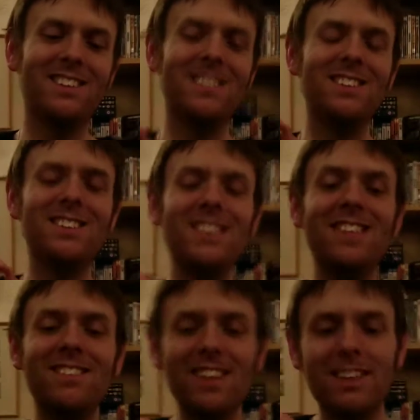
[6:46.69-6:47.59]
It's
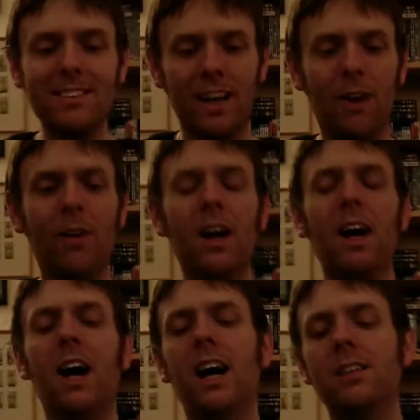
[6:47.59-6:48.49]
cheesy as hell,
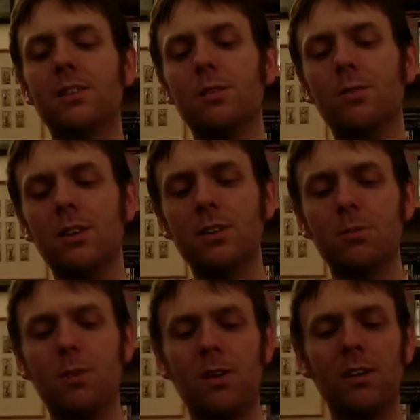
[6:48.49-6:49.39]
and it's the first
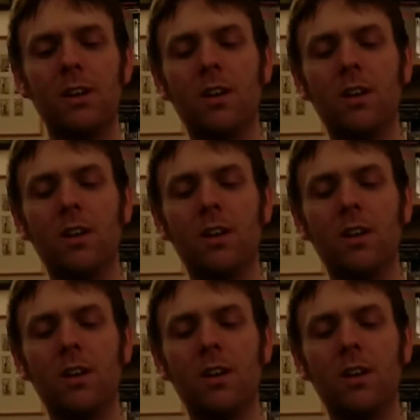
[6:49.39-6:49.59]
one